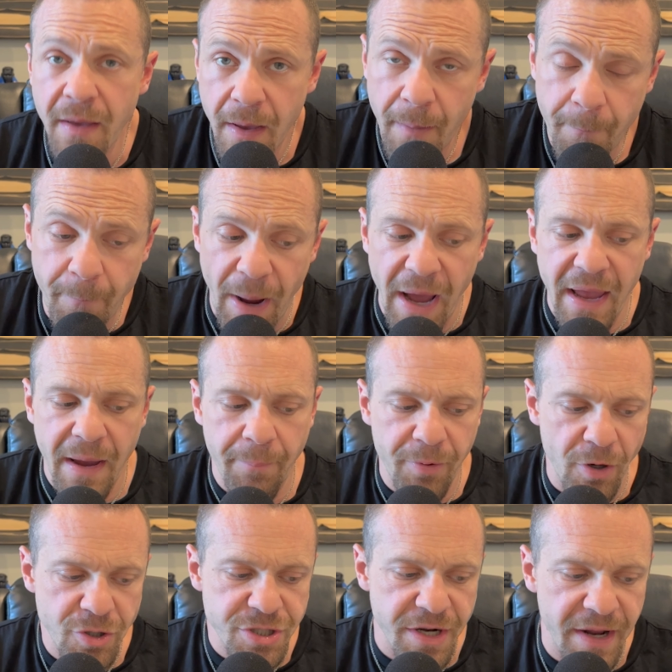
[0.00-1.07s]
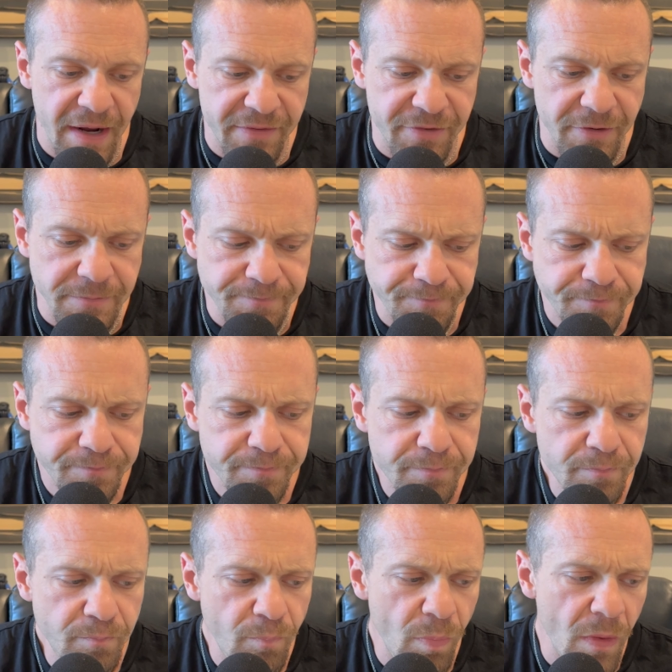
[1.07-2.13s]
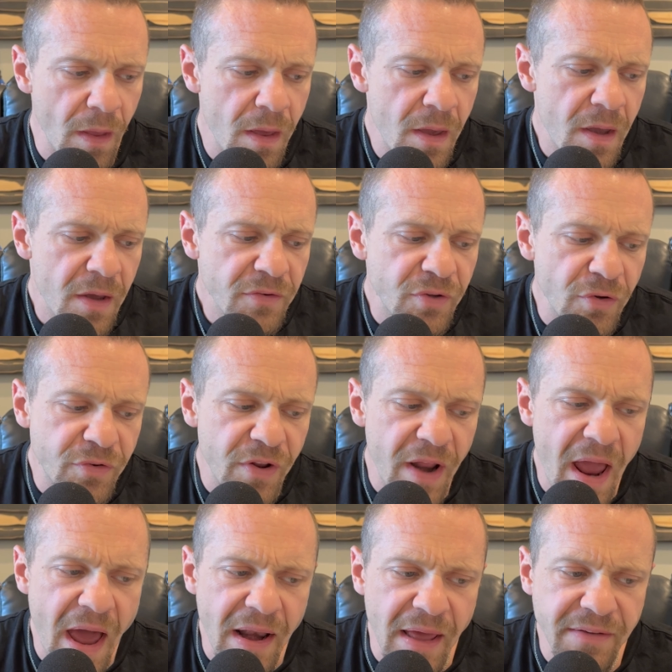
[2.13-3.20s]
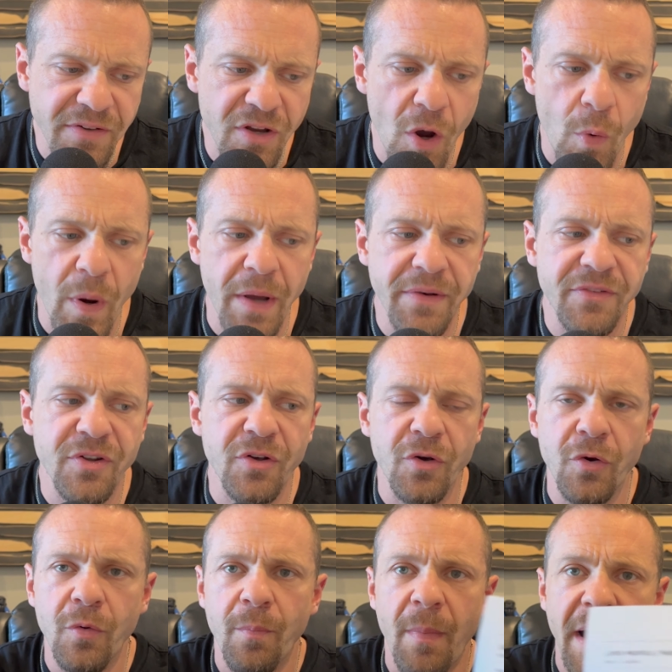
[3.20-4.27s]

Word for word: buy Ambrosia Nektar. So today I'd like to go into my